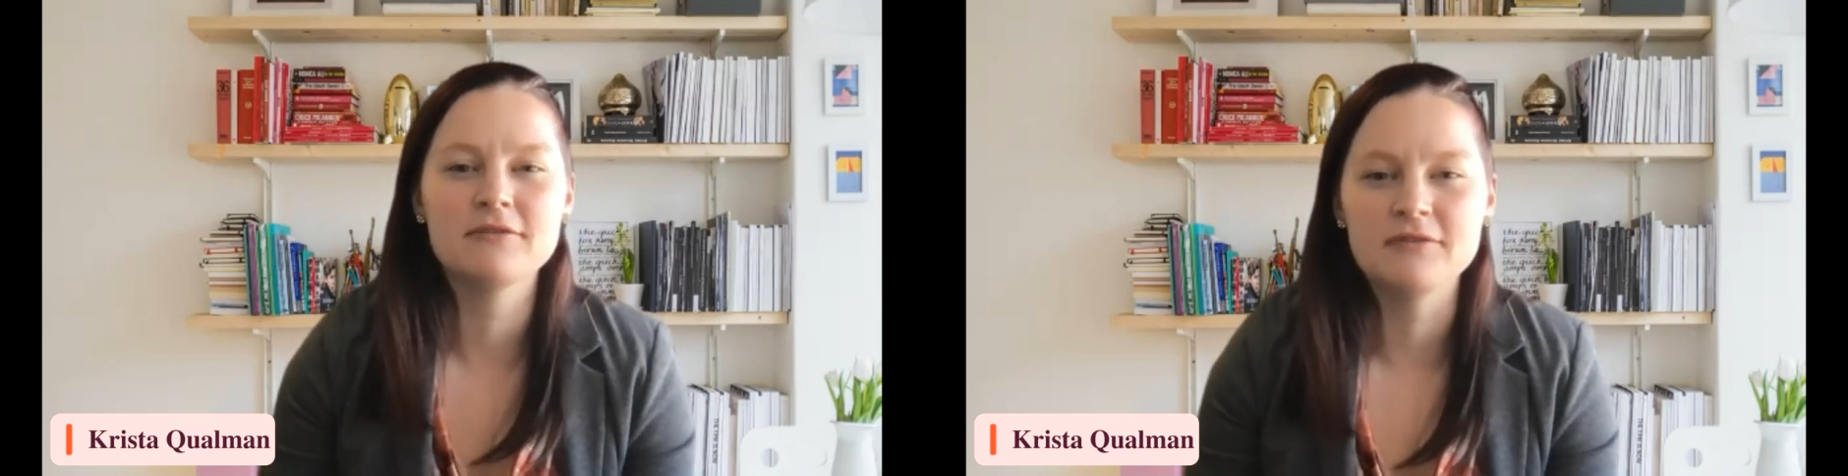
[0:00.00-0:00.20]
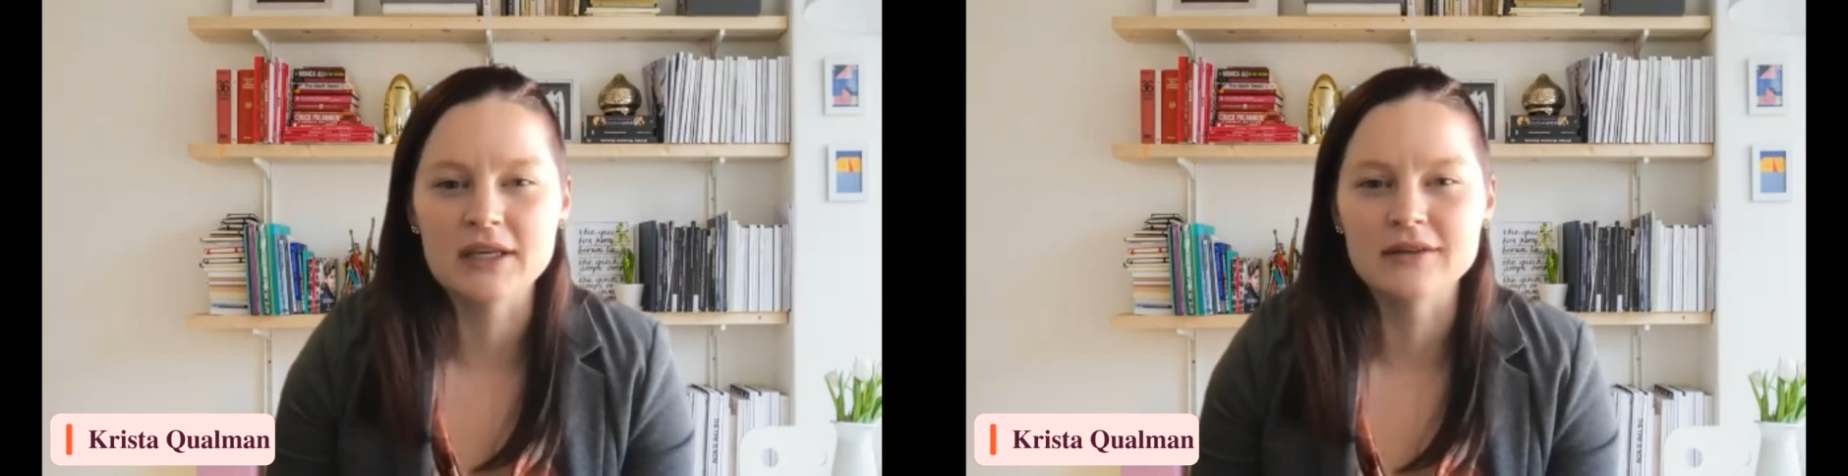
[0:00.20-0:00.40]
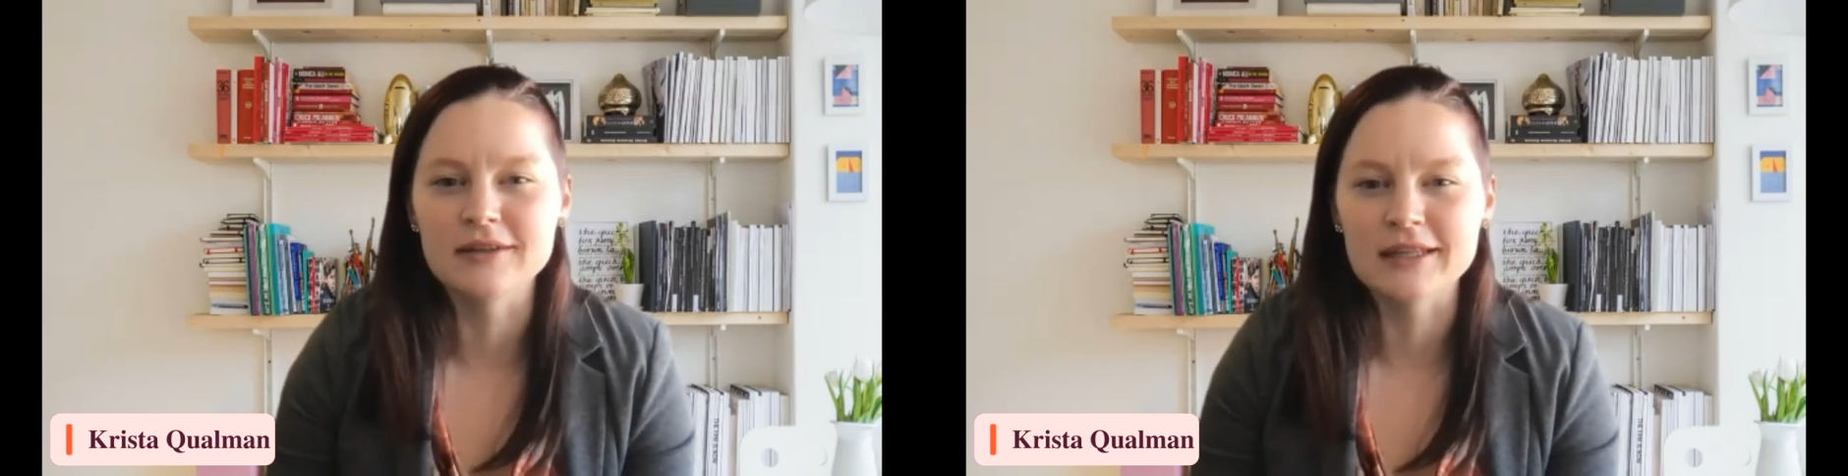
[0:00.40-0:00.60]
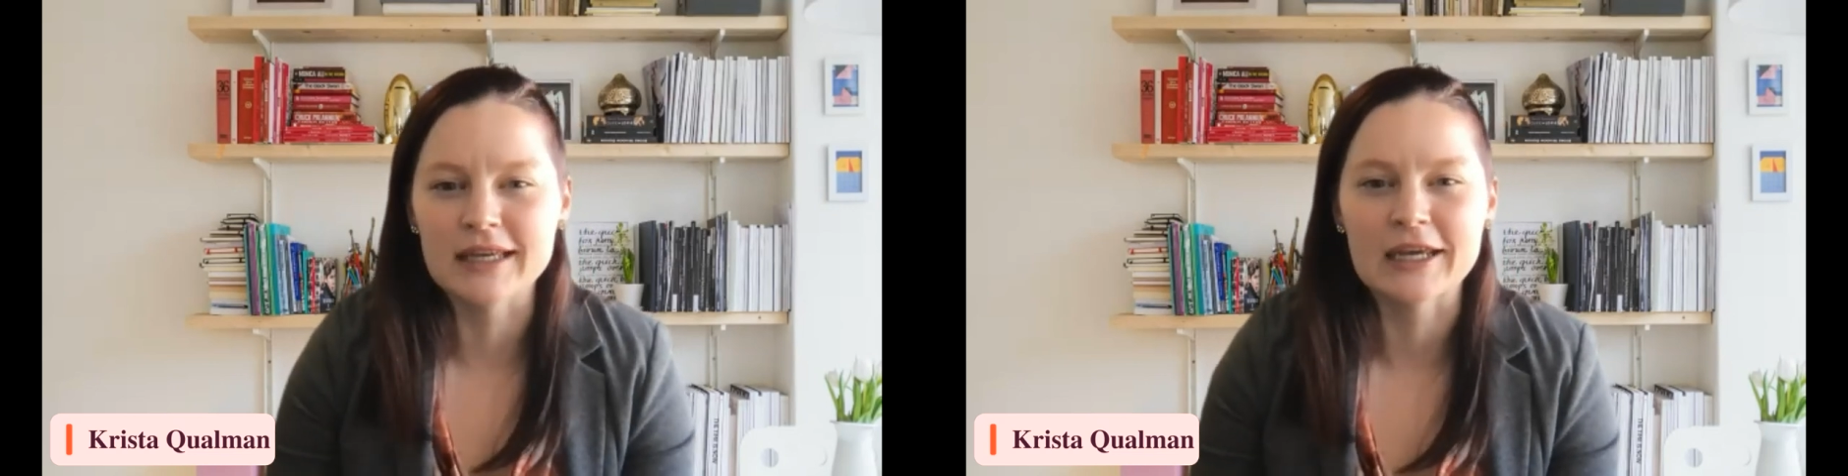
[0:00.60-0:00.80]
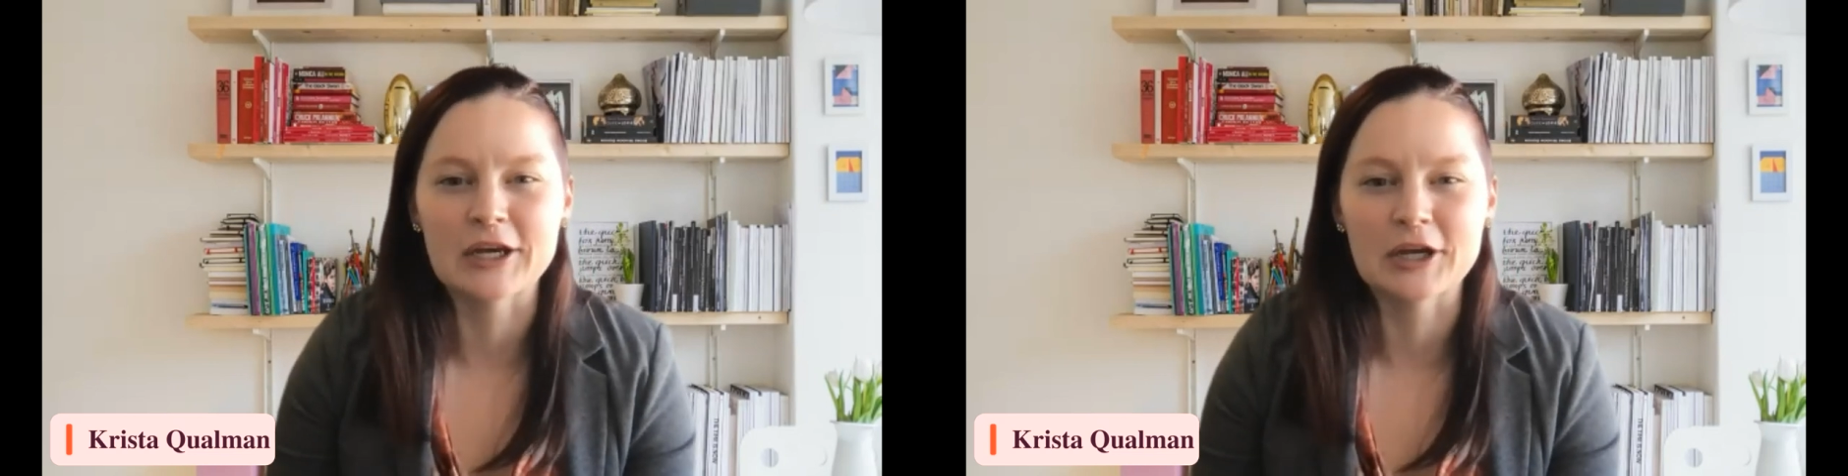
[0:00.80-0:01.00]

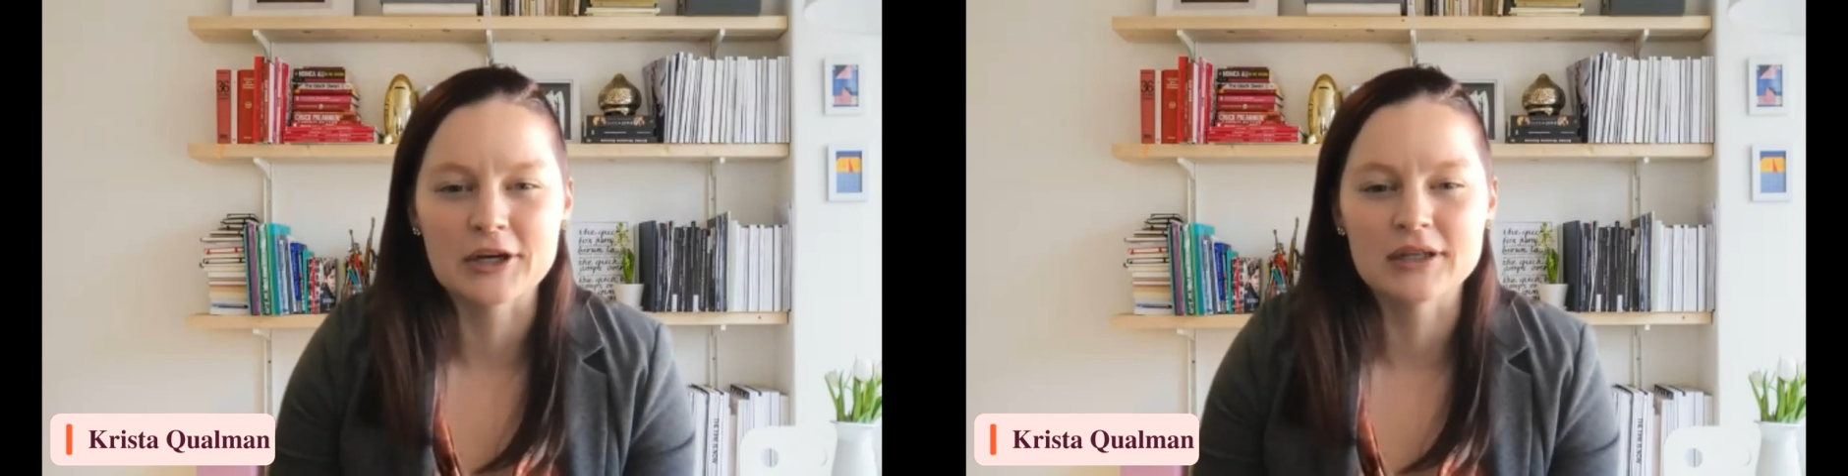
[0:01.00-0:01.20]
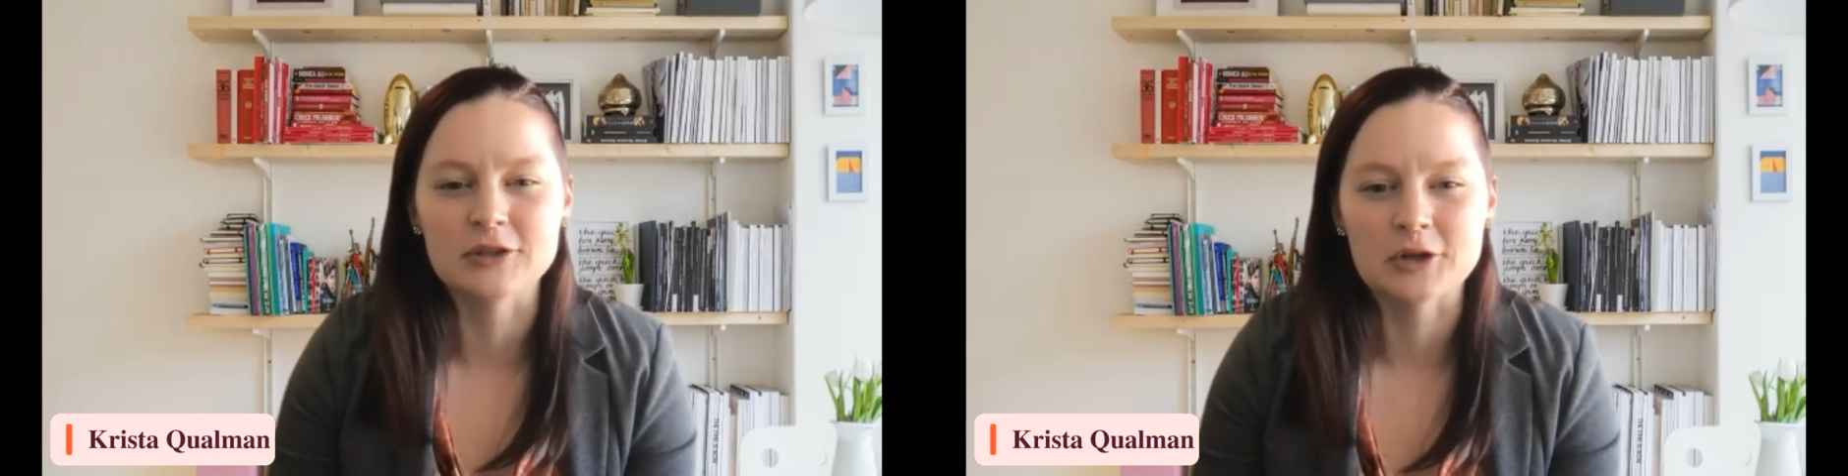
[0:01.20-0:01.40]
feeling,